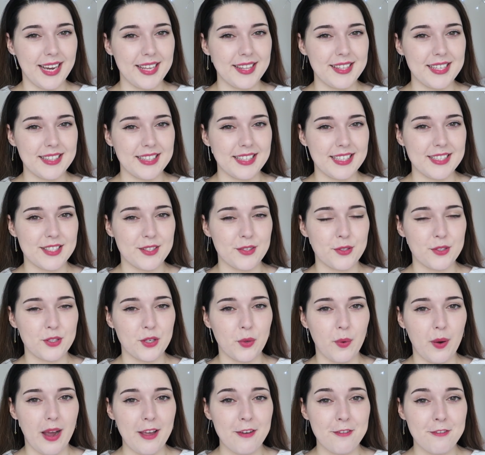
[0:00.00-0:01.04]
I think that it's
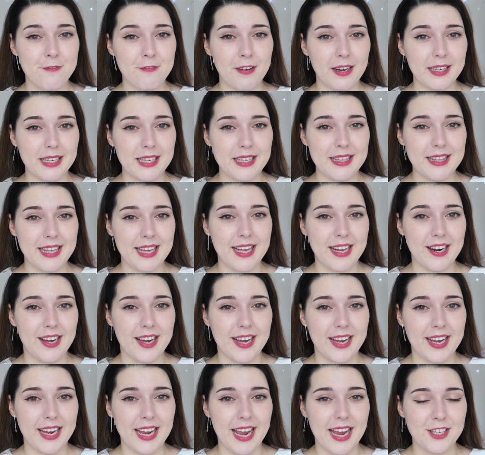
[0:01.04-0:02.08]
also quite funny that
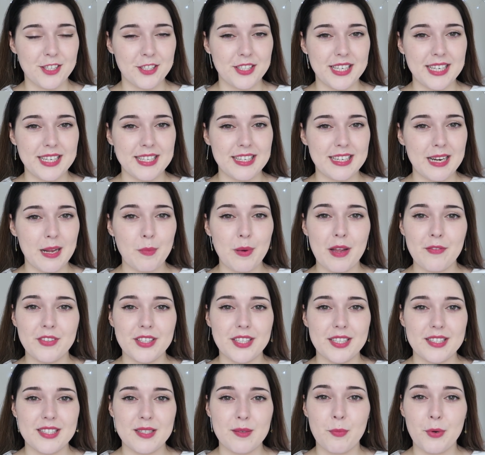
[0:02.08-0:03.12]
I actually ended up
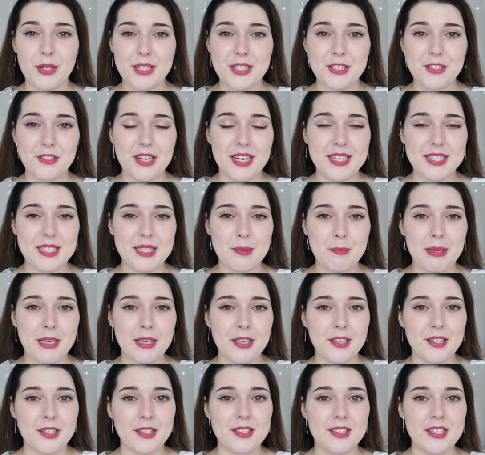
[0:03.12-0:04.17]
loving it as a moisturiser
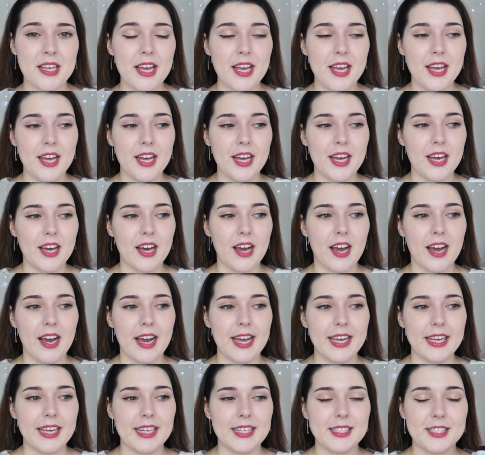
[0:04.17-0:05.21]
because
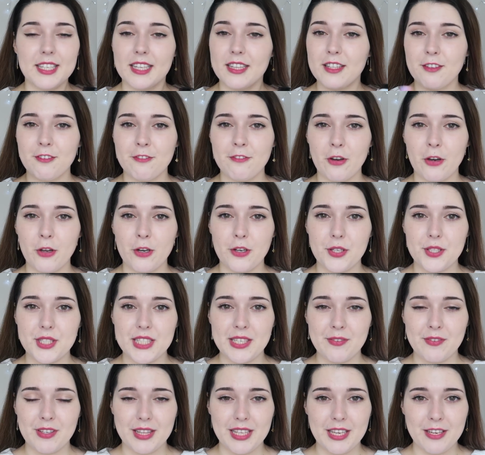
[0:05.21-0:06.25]
I had done the photos
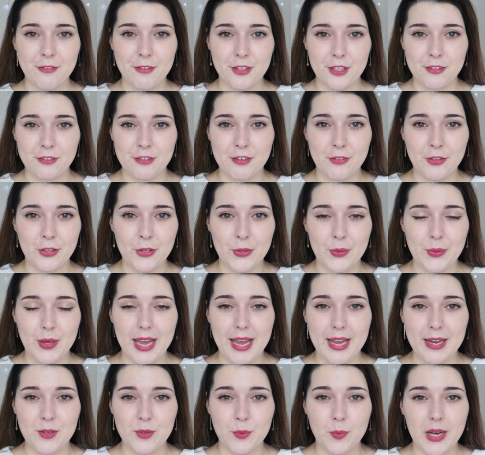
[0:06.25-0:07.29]
and everything for the review,
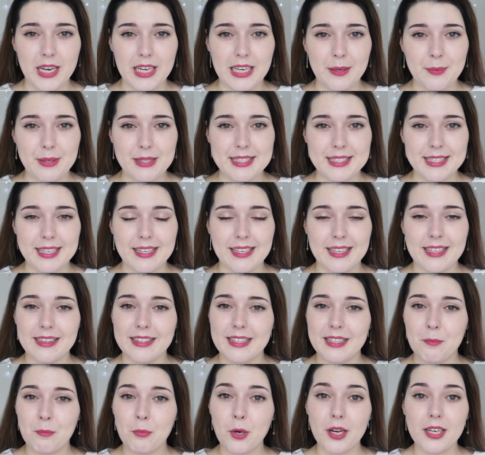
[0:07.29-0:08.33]
and while I was getting
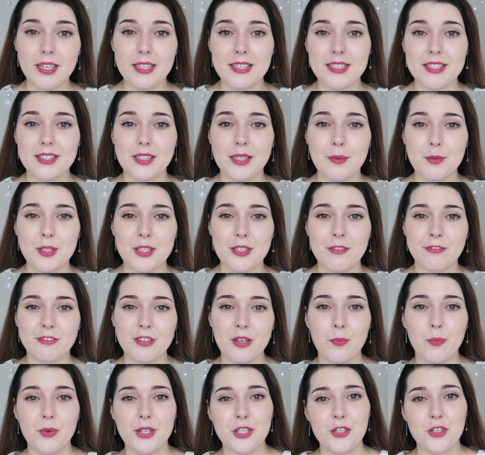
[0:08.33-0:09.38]
the product description
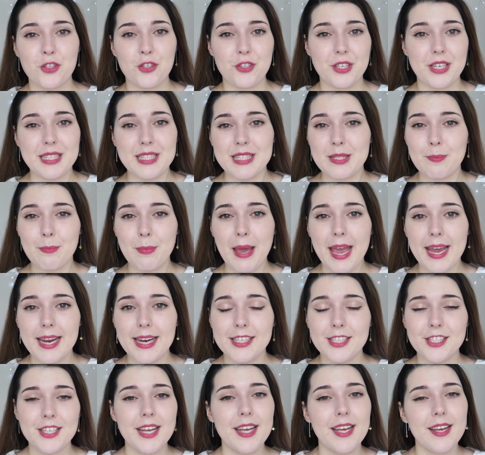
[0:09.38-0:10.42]
from Wishtrend's
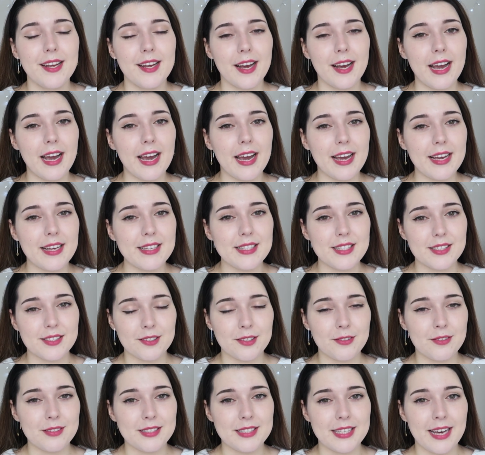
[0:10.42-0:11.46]
page, I
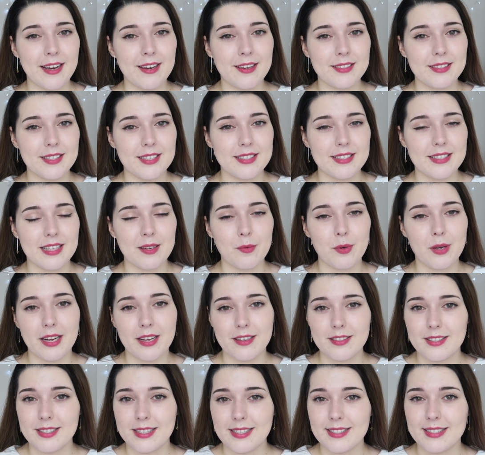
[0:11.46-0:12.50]
scrolled down to see what
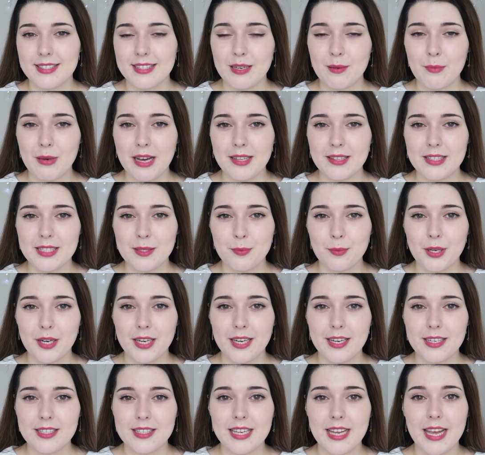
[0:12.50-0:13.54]
else they said about this
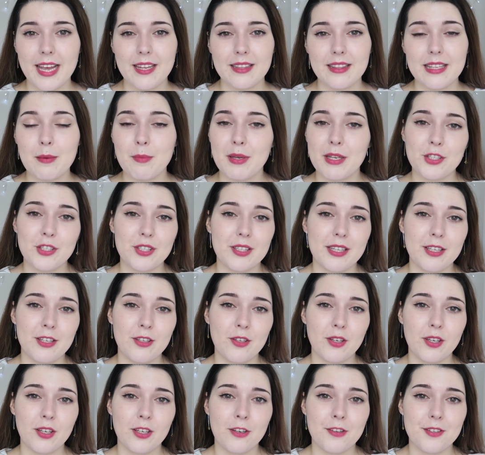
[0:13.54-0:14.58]
product, and they mentioned that
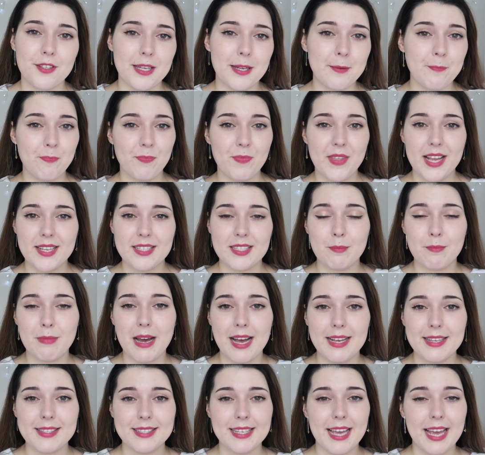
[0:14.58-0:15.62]
you could use it as a
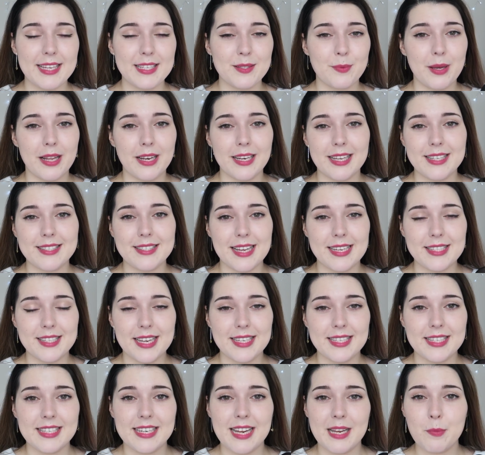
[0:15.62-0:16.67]
mask as well as a
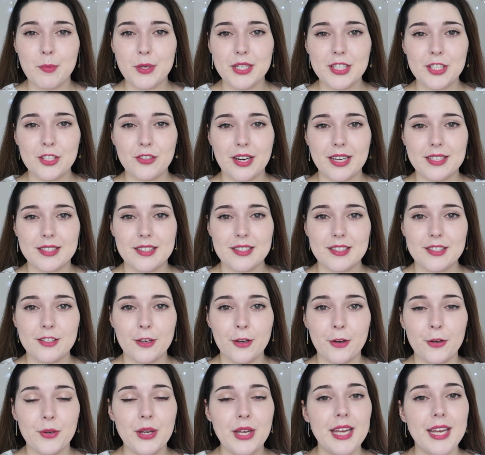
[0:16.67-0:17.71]
day-to-day moisturiser,
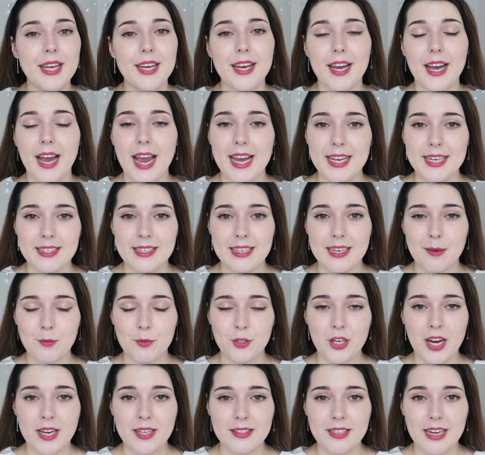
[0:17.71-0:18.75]
so I ended up
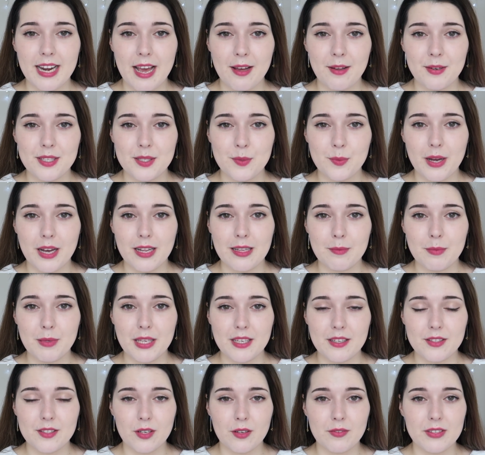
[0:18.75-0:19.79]
trying that out as well
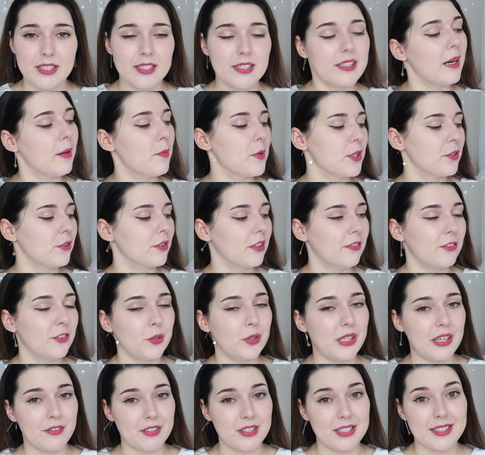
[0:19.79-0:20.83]
because obviously I want to
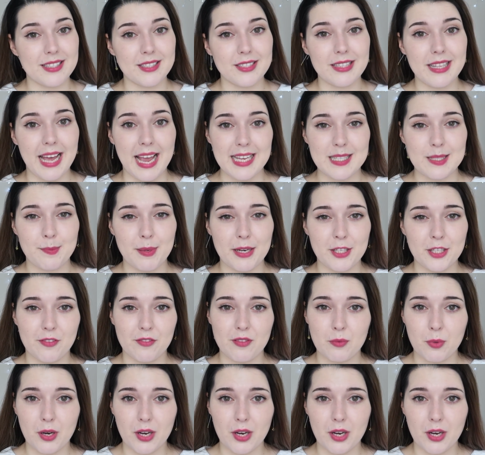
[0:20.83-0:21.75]
review every single aspect of the